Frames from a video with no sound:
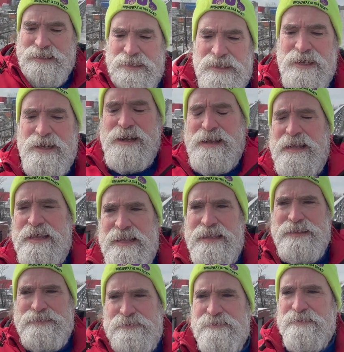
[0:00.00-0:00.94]

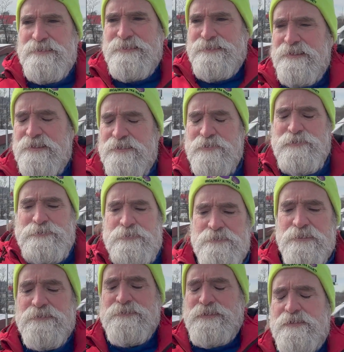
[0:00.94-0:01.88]
The
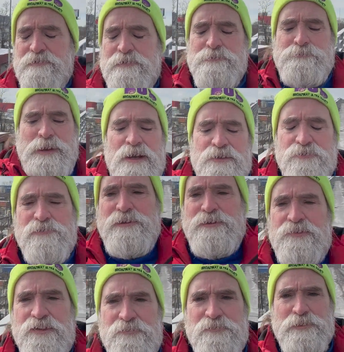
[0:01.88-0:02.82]
current
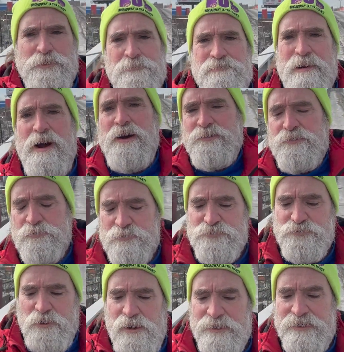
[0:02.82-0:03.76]
boundaries for the Bronx were
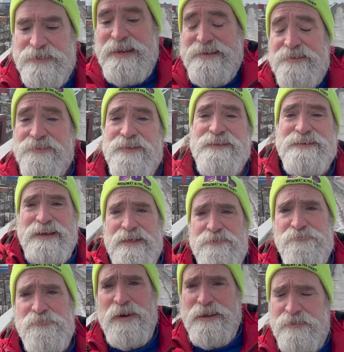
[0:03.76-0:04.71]
drawn in
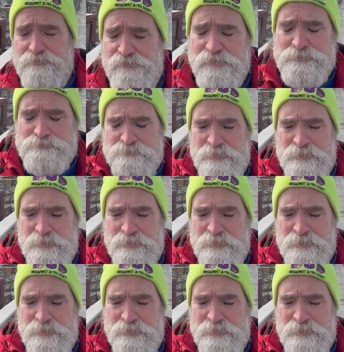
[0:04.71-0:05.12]
1895.